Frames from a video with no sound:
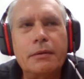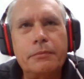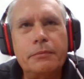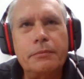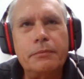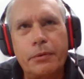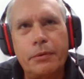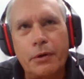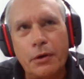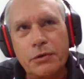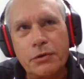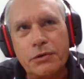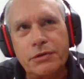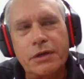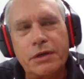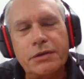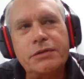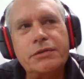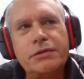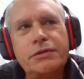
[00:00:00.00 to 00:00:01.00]

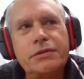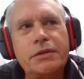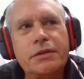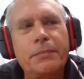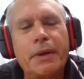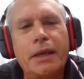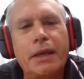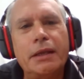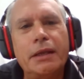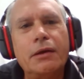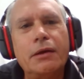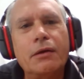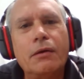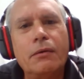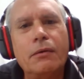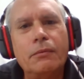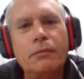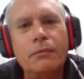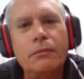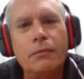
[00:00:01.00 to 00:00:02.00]
processes depending
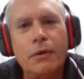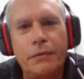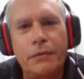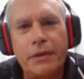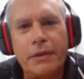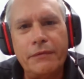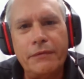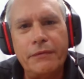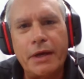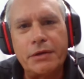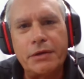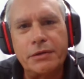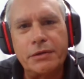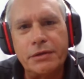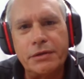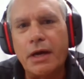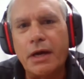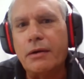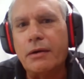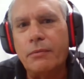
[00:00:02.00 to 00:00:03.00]
on what they've actually
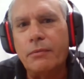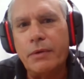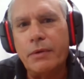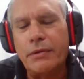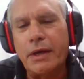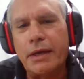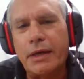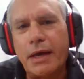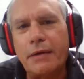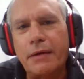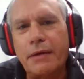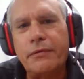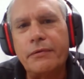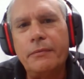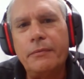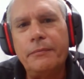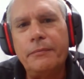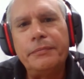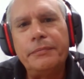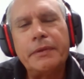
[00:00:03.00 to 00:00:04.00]
done and where they came
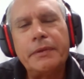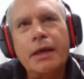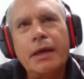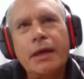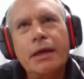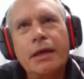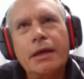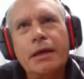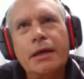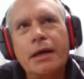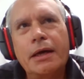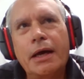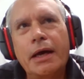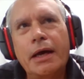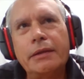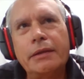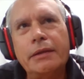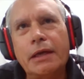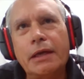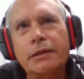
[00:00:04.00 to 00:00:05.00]
from,
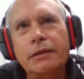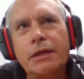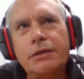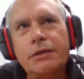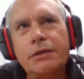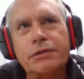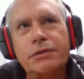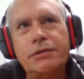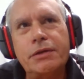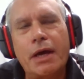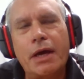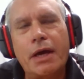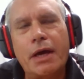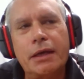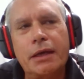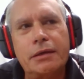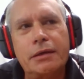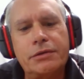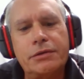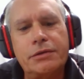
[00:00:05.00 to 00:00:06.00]
and then to take
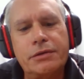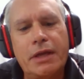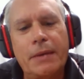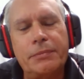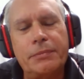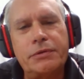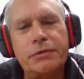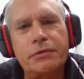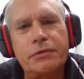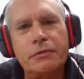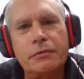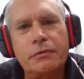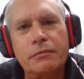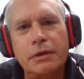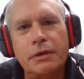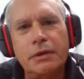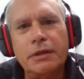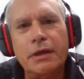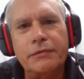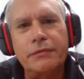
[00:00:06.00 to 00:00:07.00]
steps
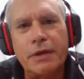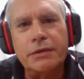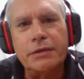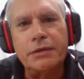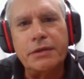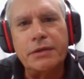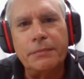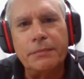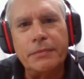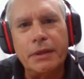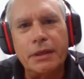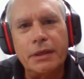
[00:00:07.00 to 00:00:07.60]
when they've done something.